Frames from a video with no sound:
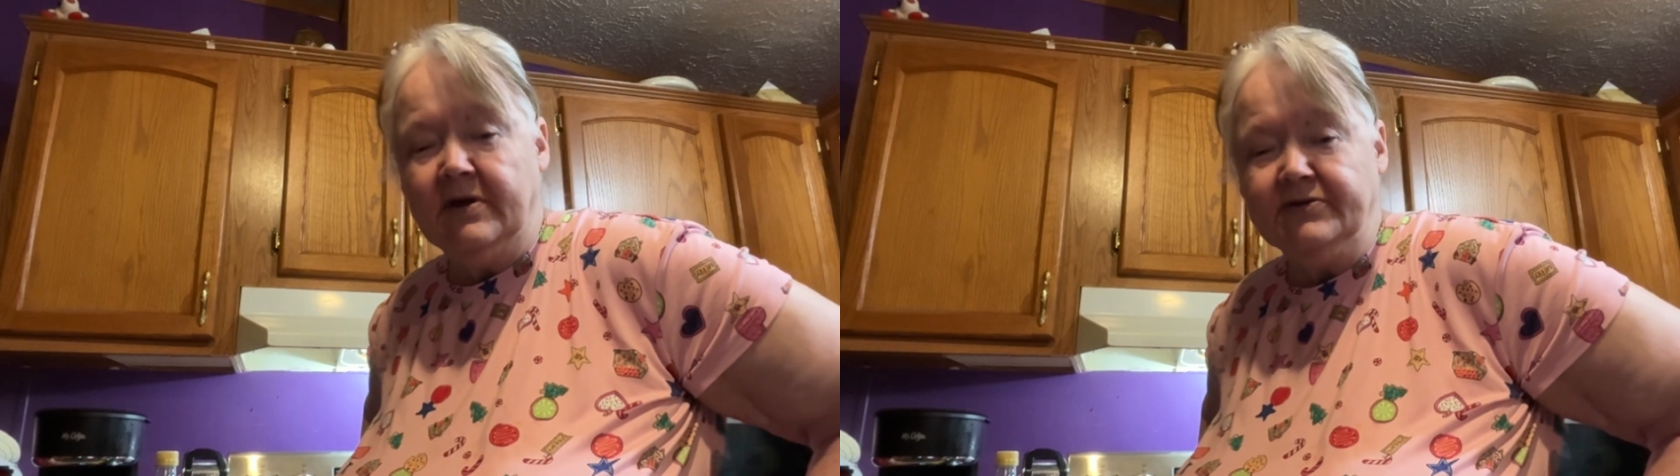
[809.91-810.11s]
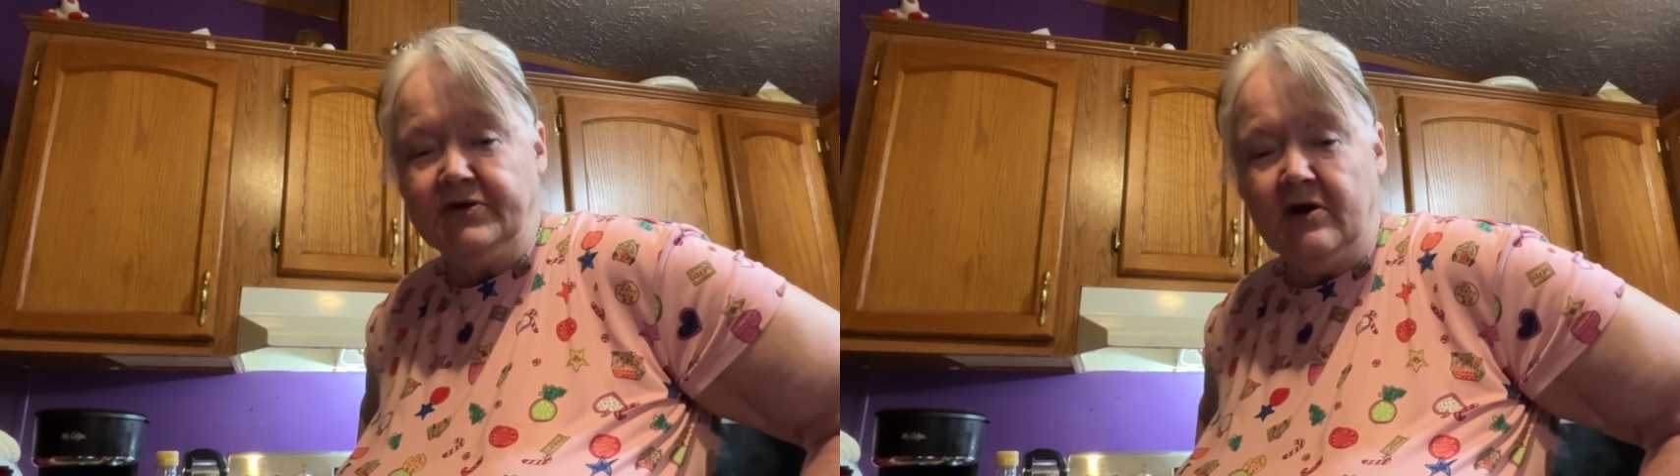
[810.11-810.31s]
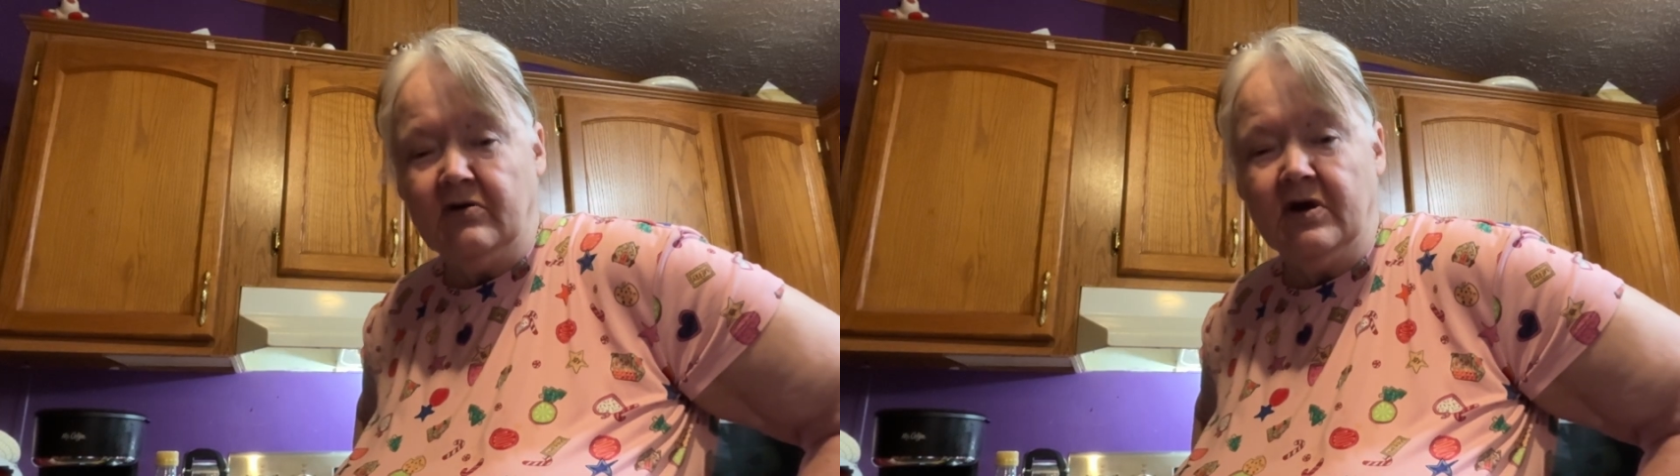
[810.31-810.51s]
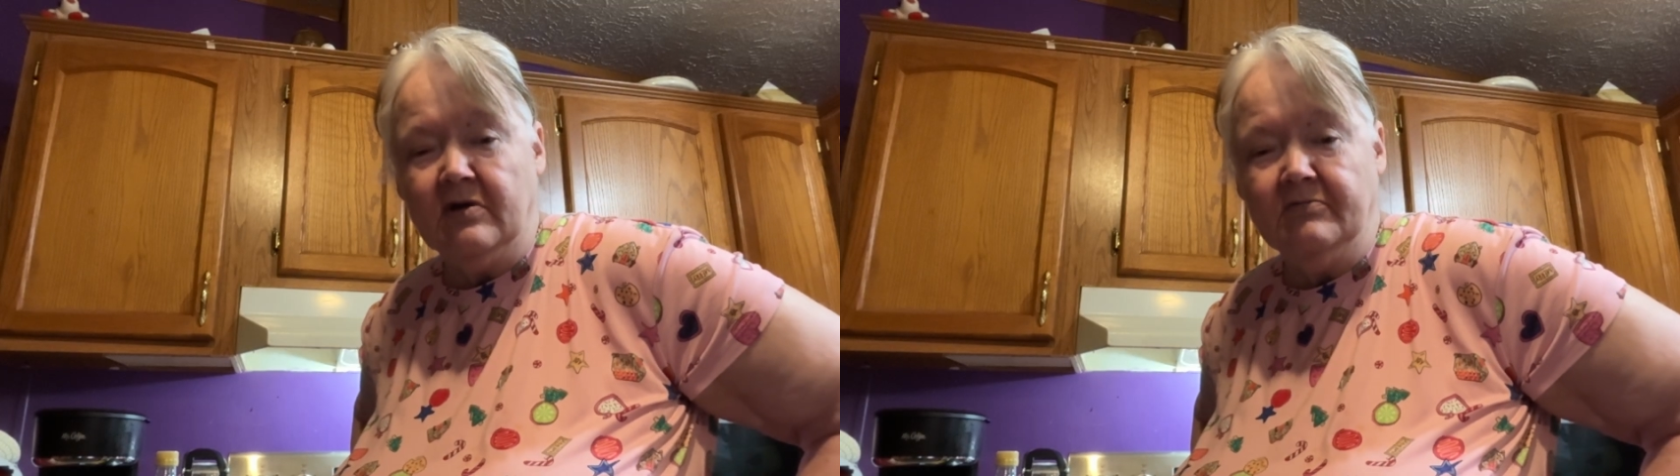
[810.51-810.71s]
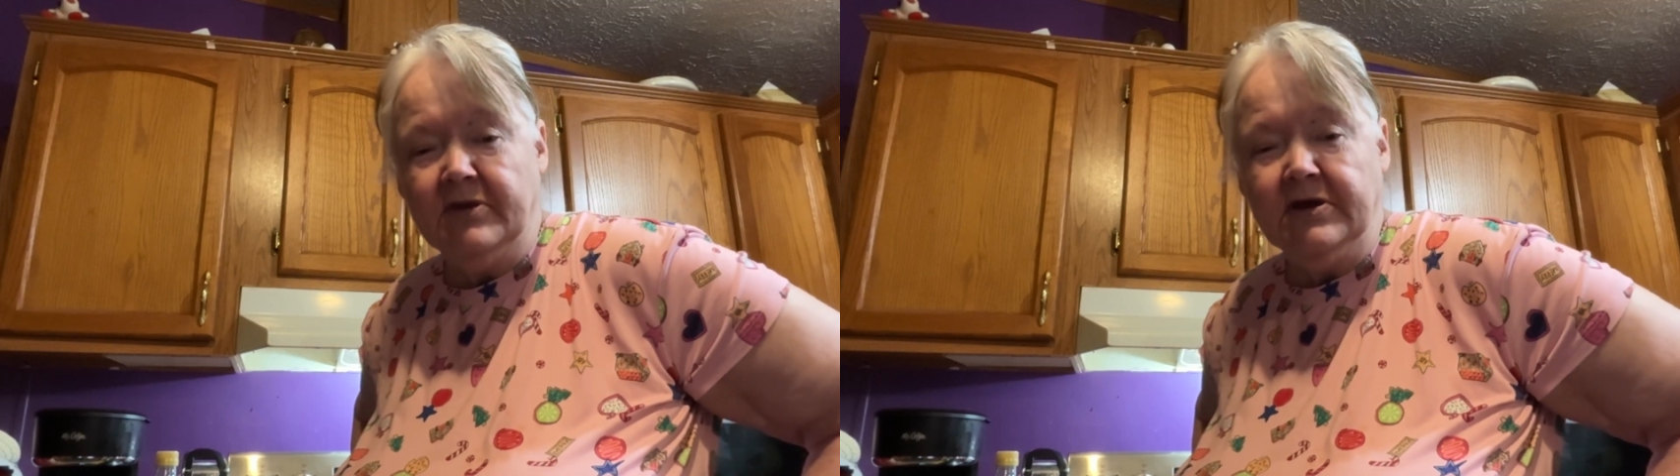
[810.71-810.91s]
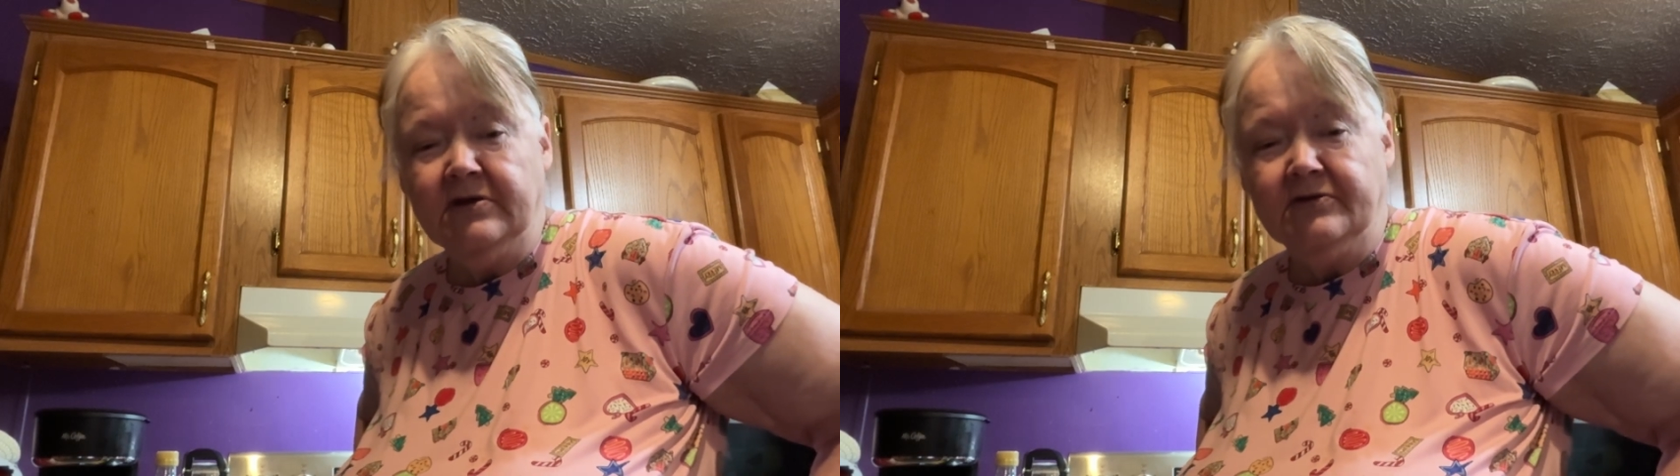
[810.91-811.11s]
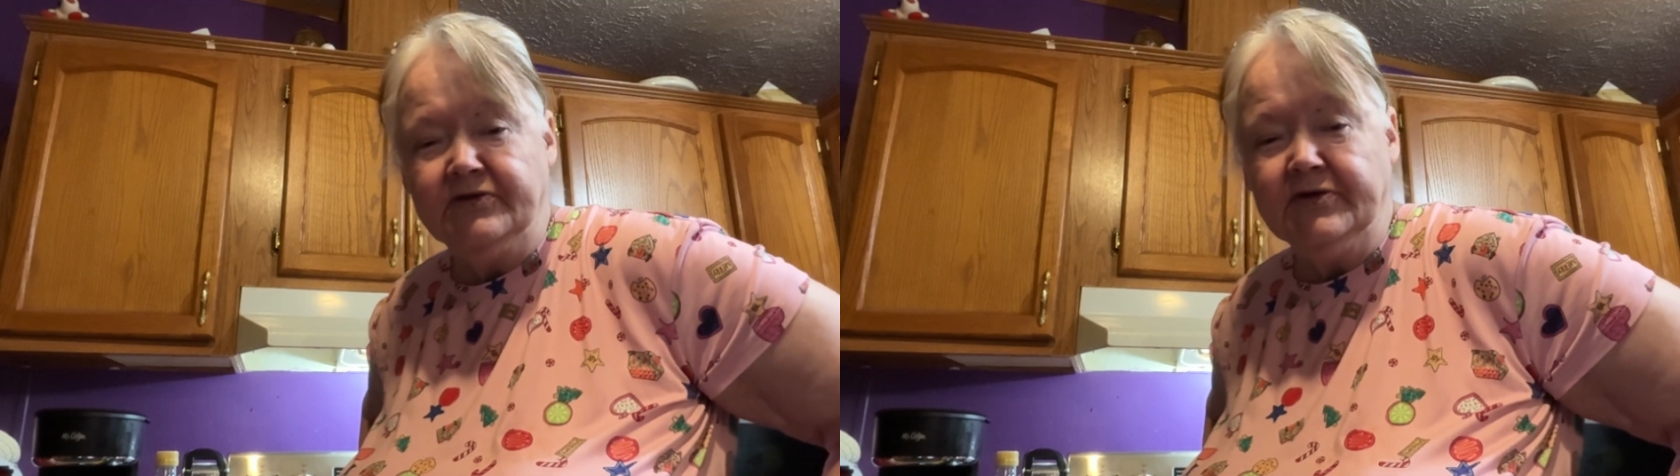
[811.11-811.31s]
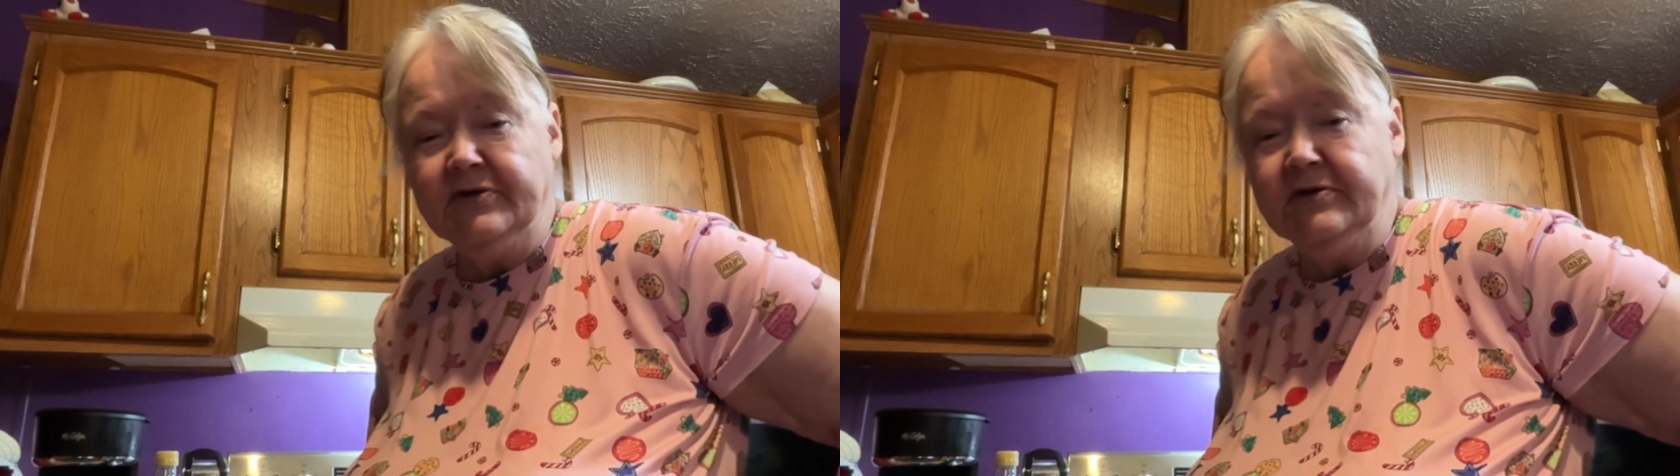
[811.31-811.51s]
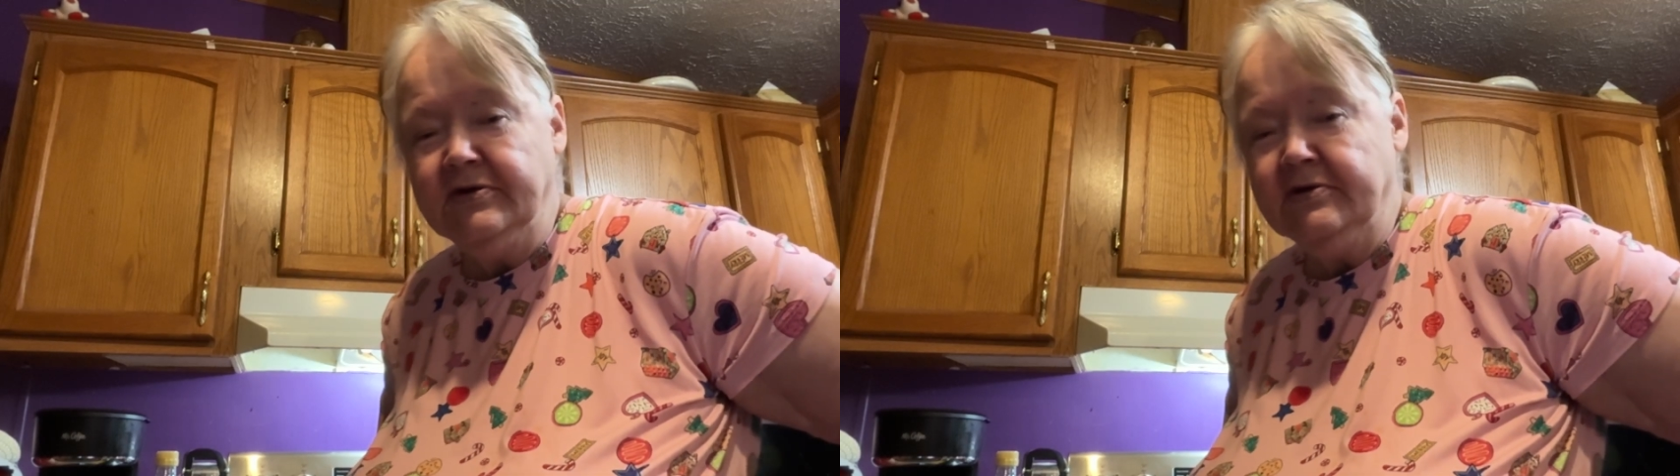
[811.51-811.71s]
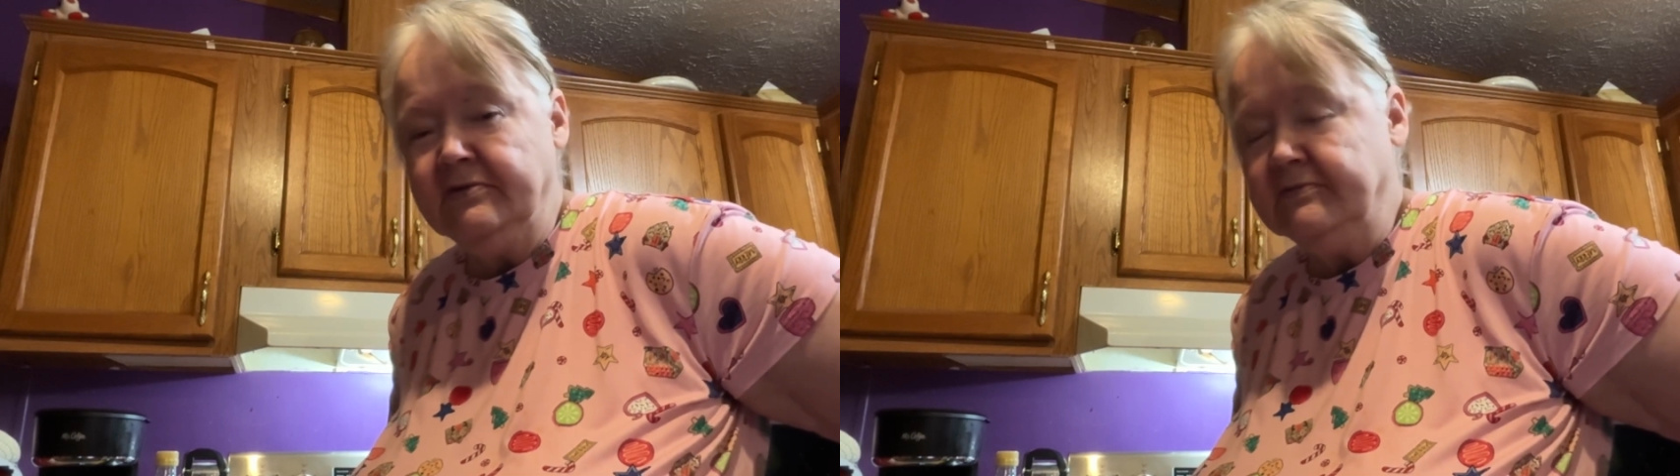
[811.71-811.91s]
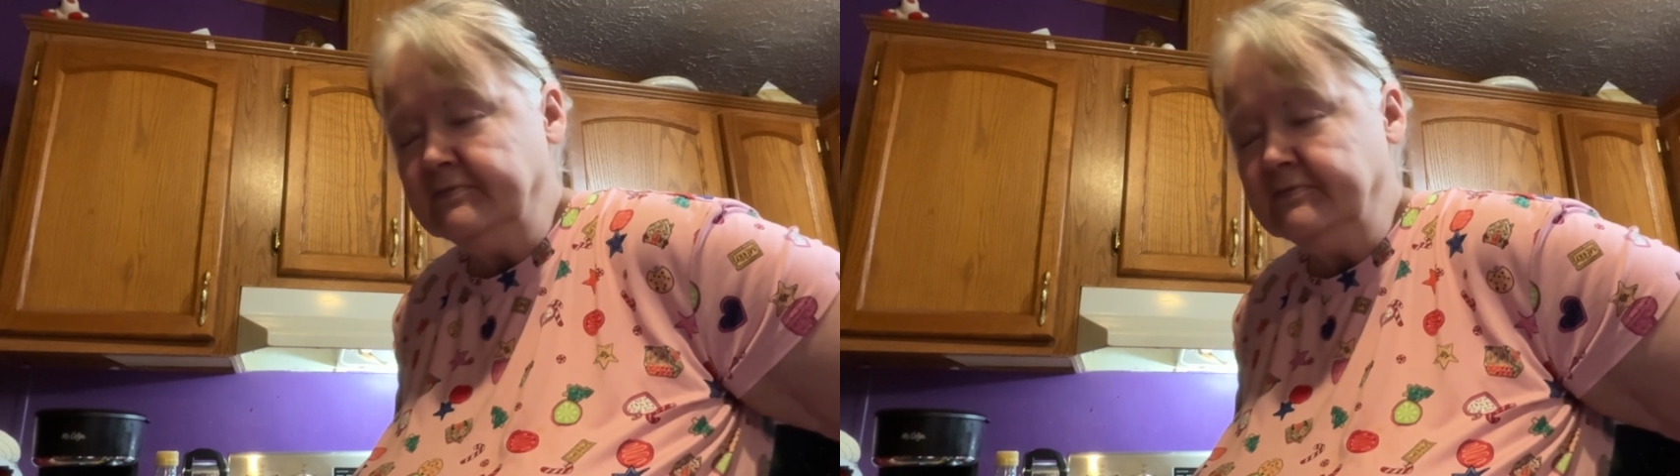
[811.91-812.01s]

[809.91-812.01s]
That's how come me to see it.